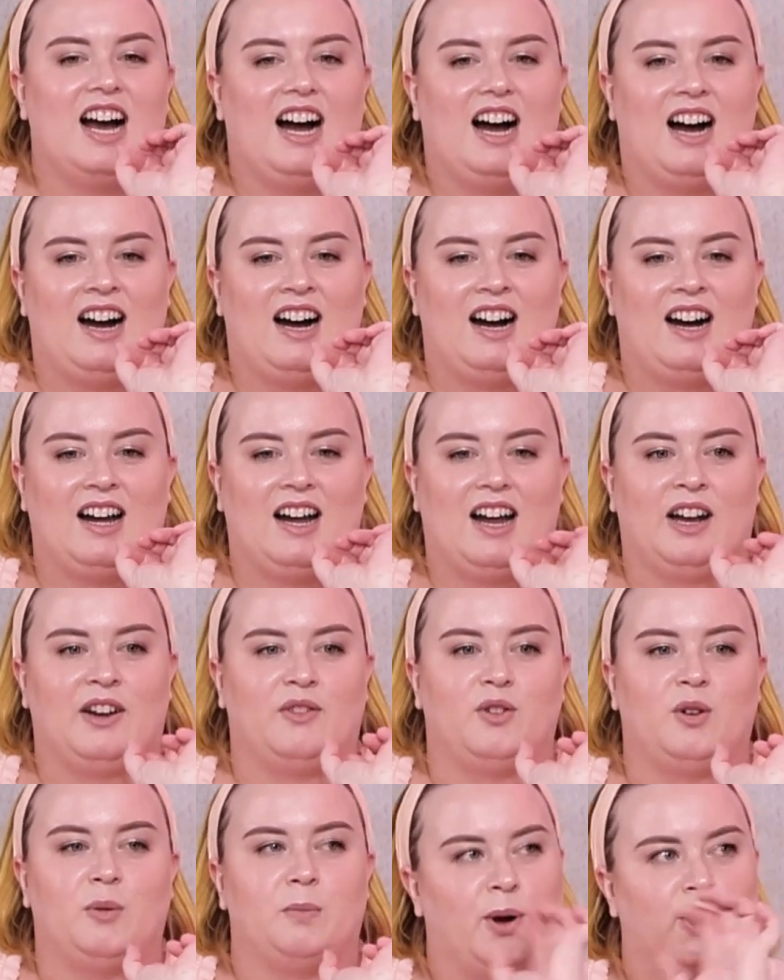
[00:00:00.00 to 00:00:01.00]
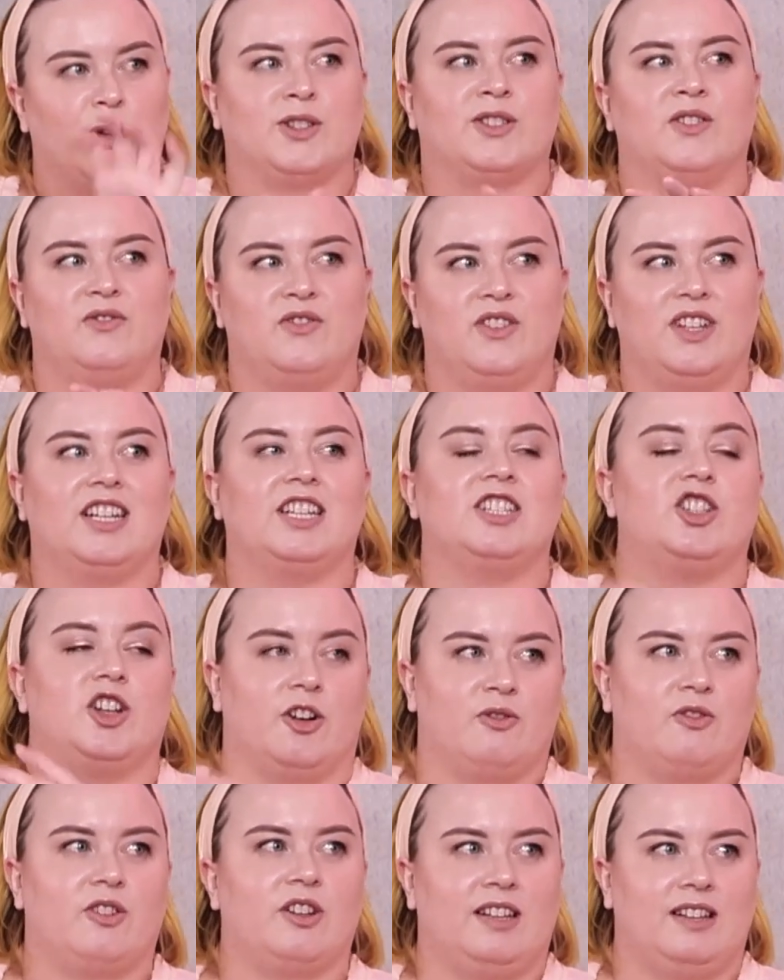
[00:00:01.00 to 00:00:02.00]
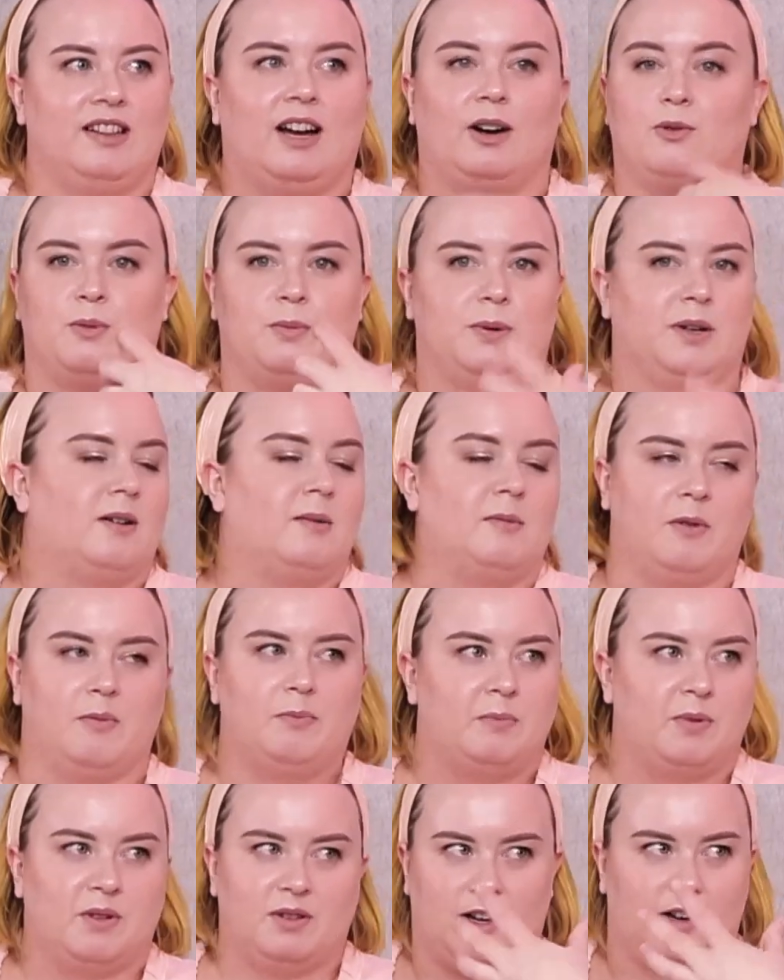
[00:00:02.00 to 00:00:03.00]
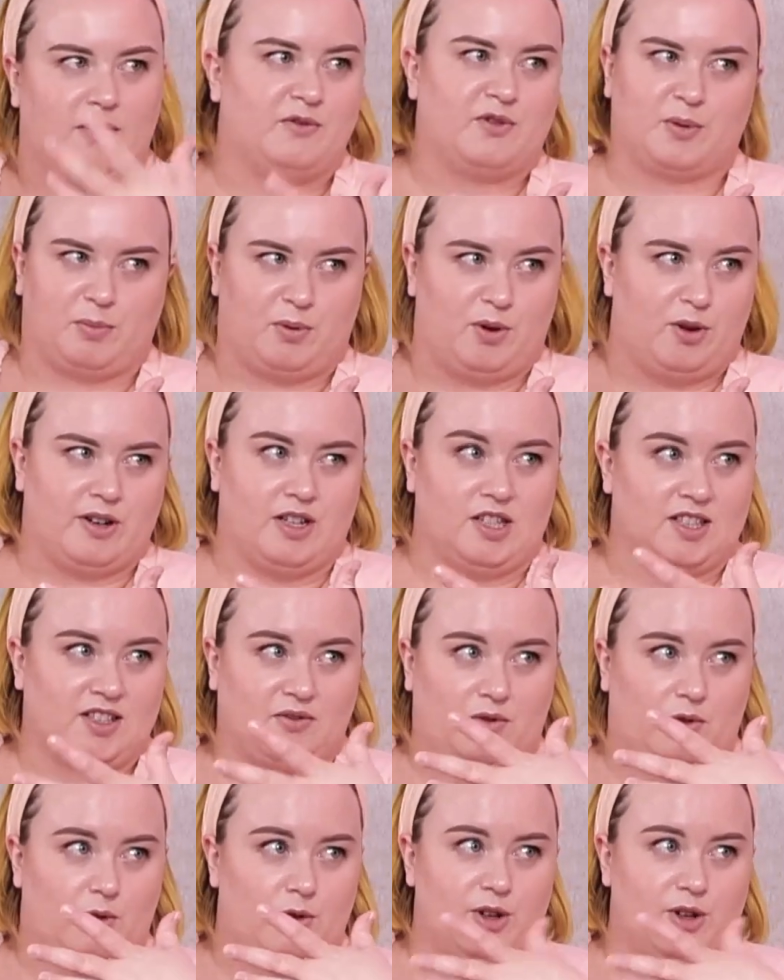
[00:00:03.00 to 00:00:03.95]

And if you persevere, generally that will become a beloved product for